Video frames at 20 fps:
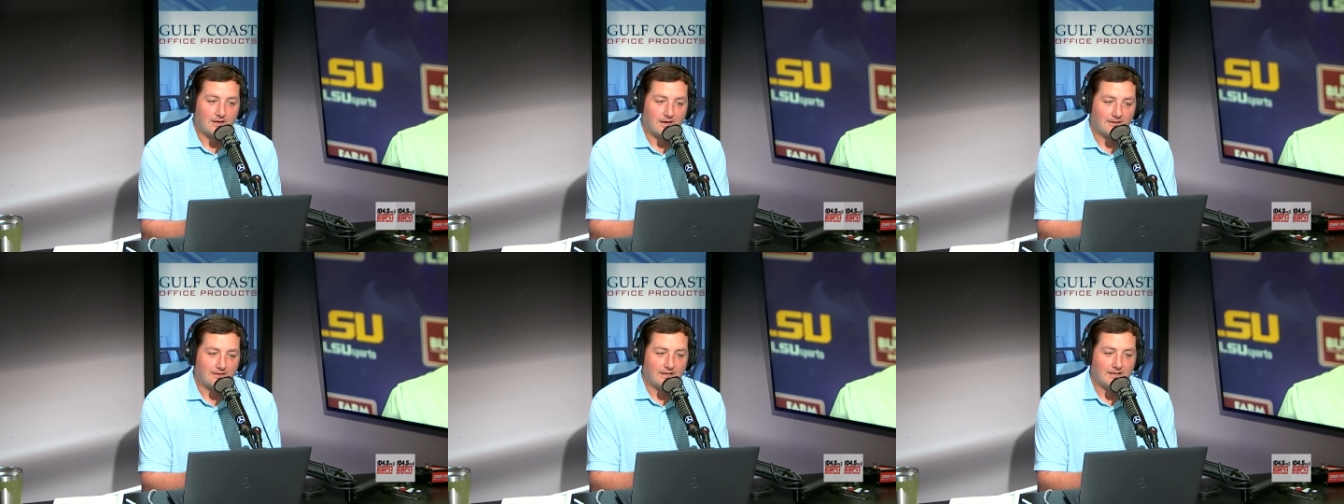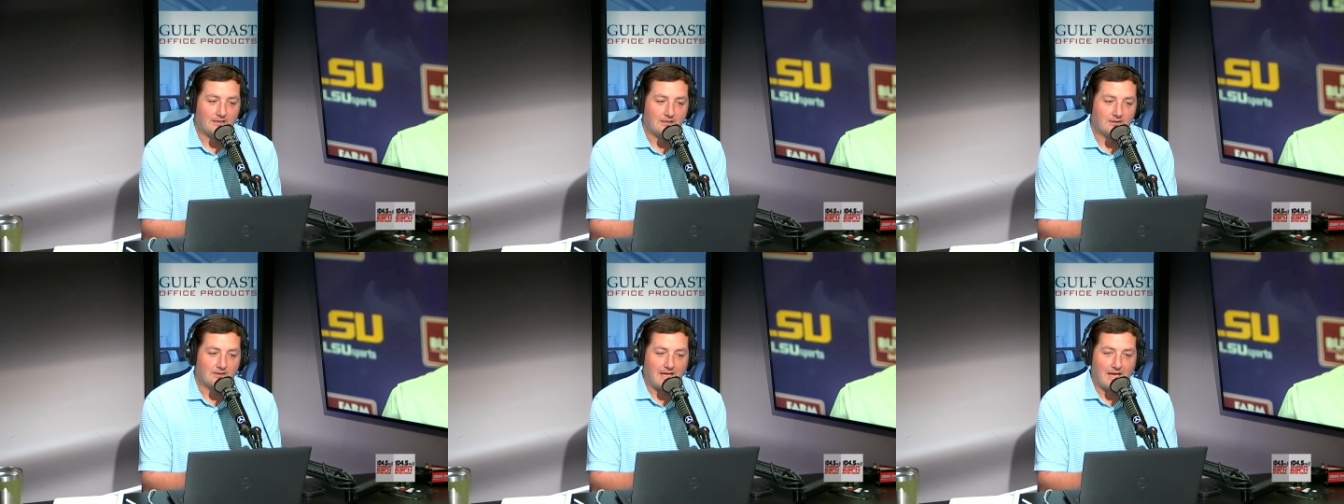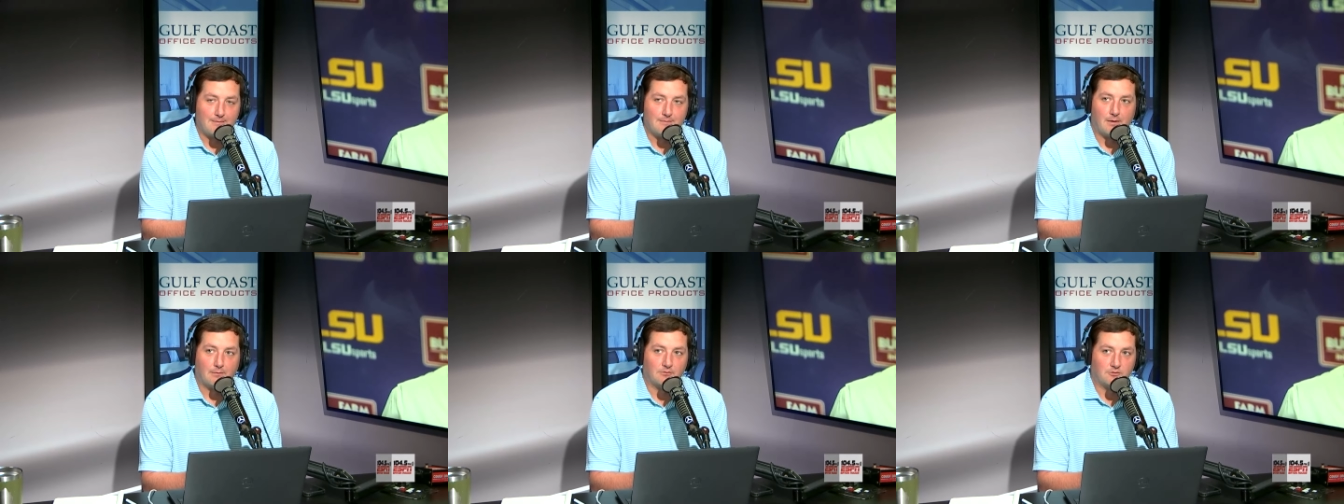I think you
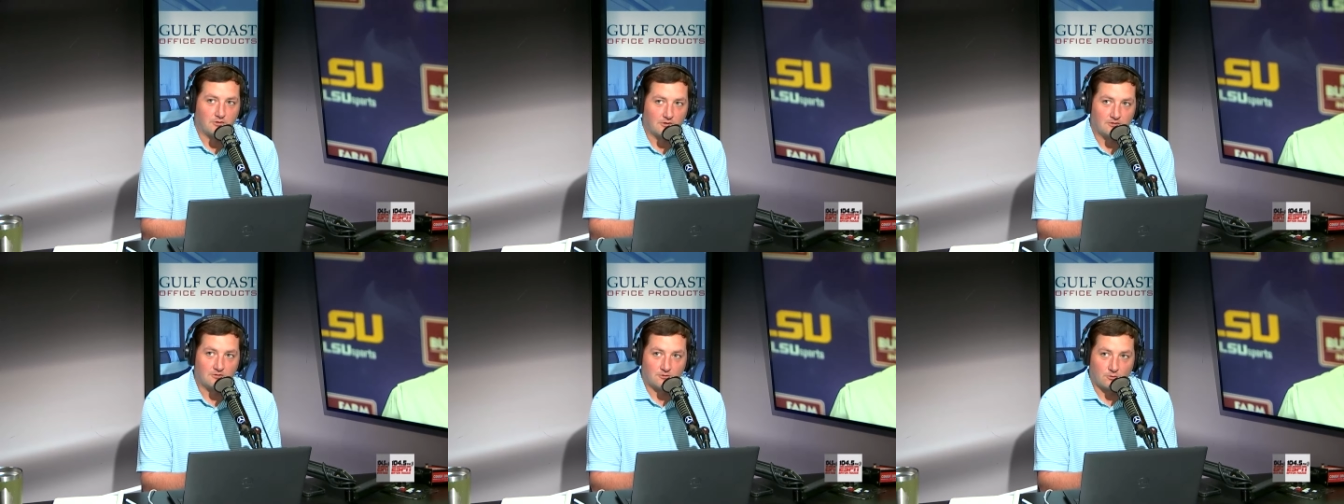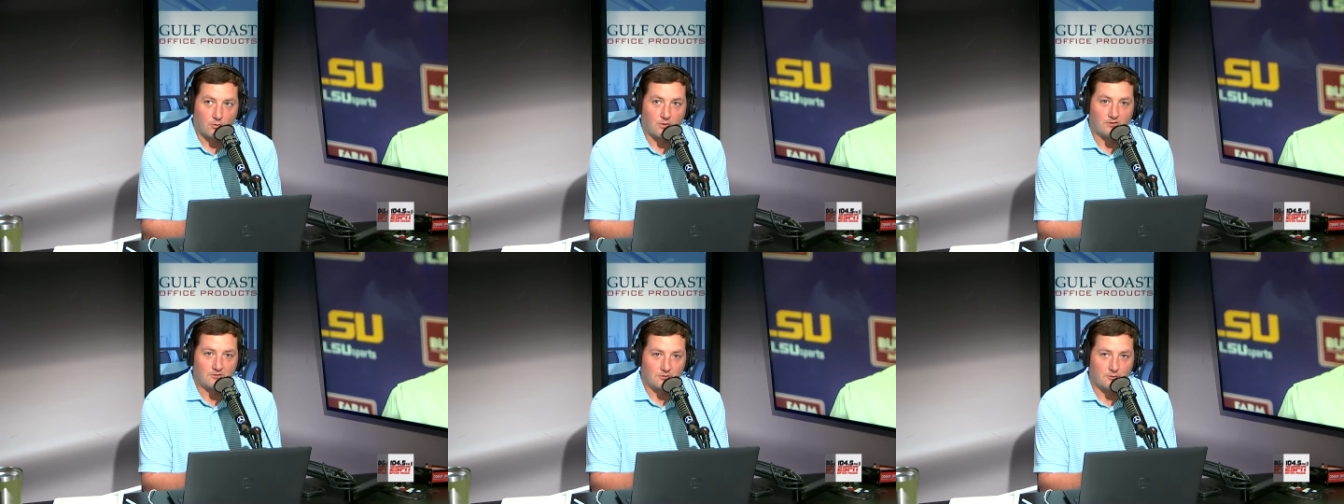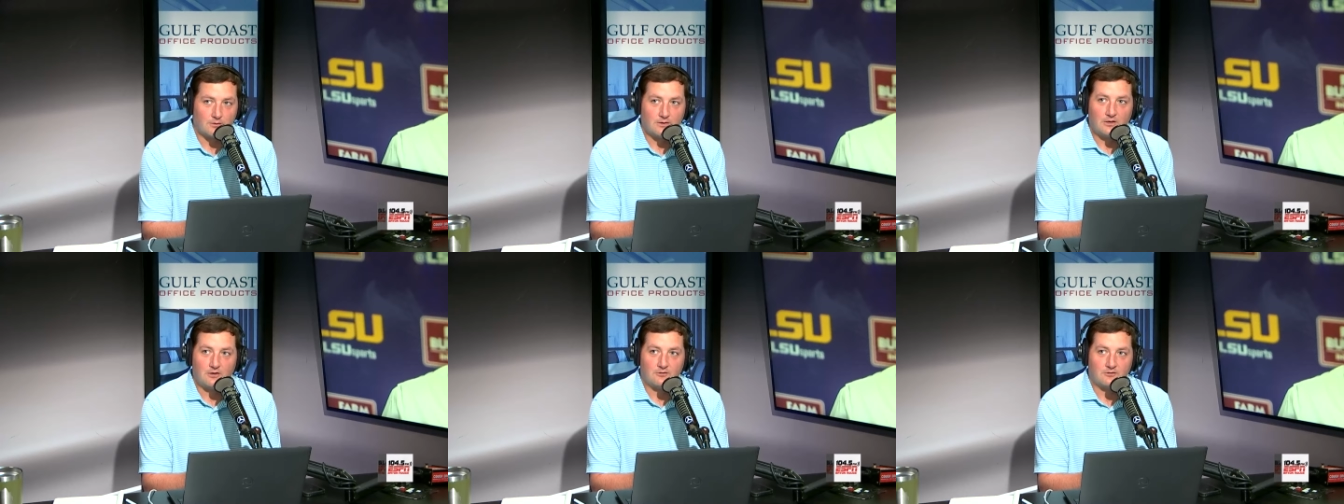came up just short
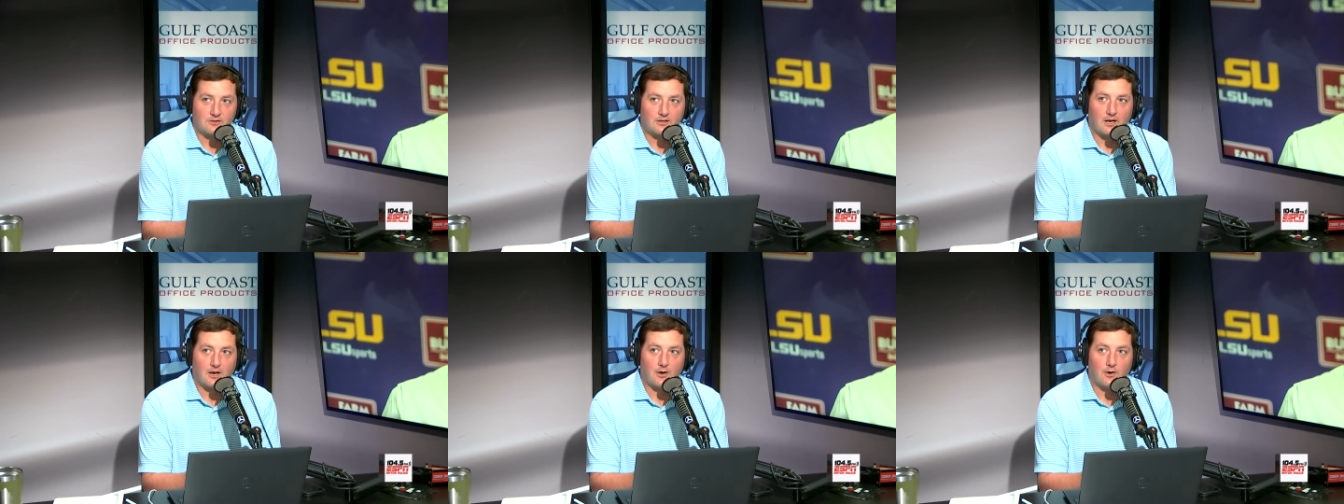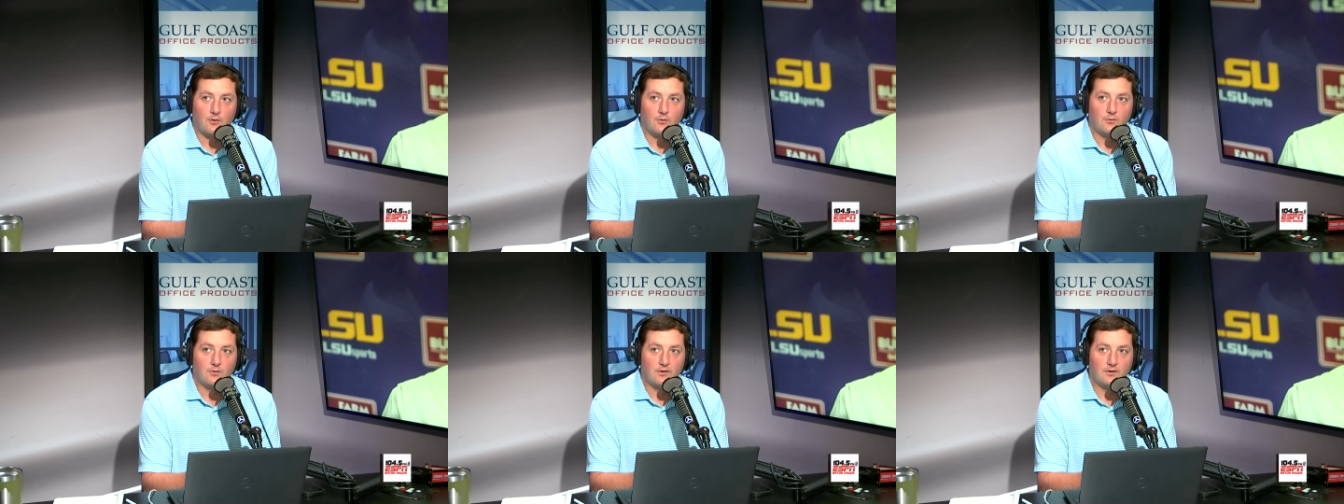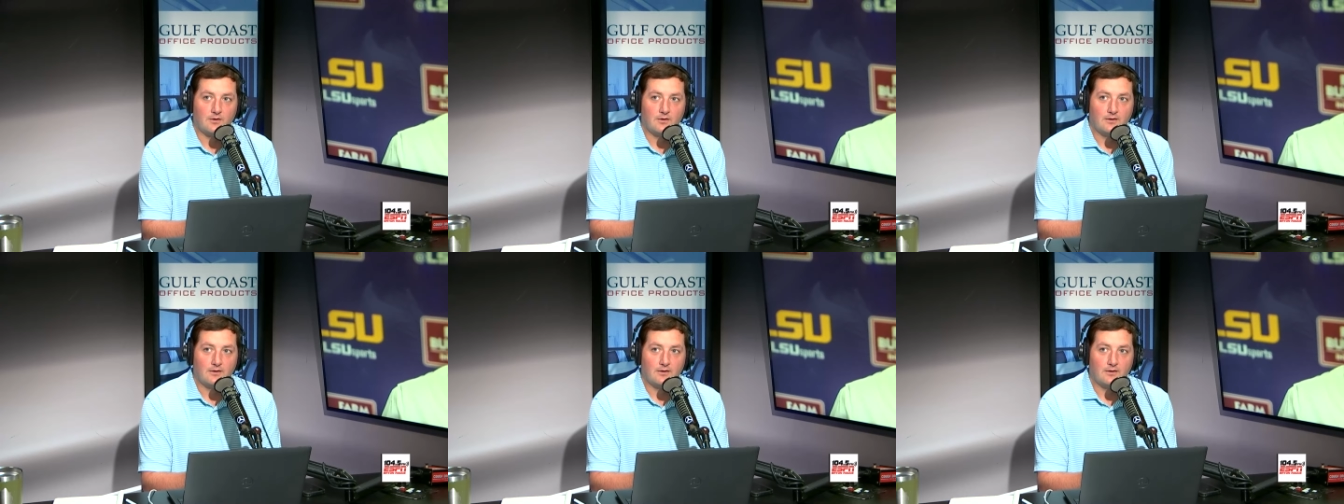2 years ago.